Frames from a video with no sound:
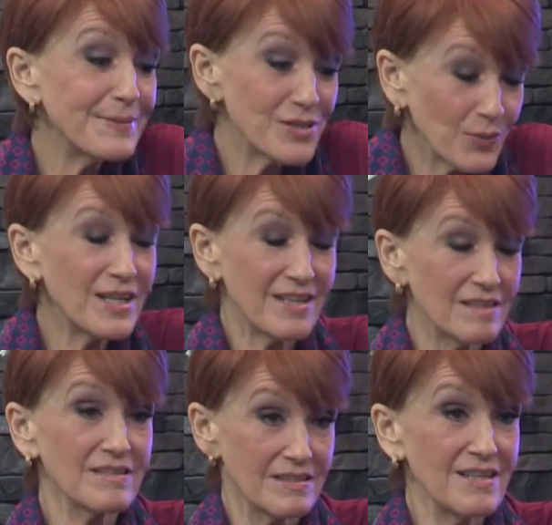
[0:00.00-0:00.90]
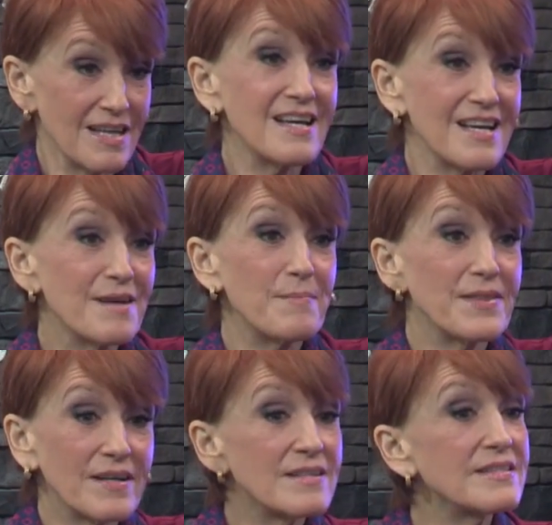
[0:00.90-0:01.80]
been 20 years.
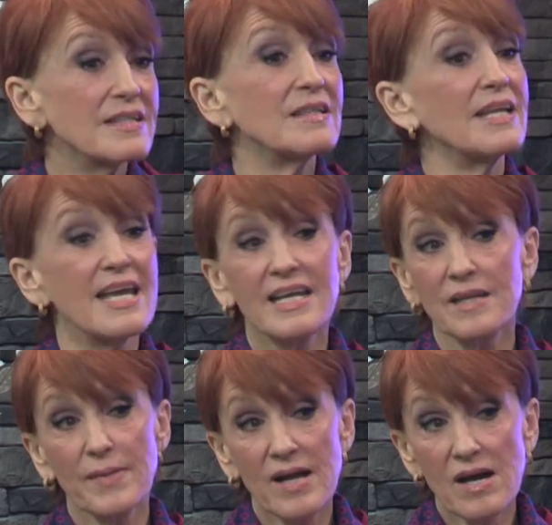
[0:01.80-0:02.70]
But there is still an ache in my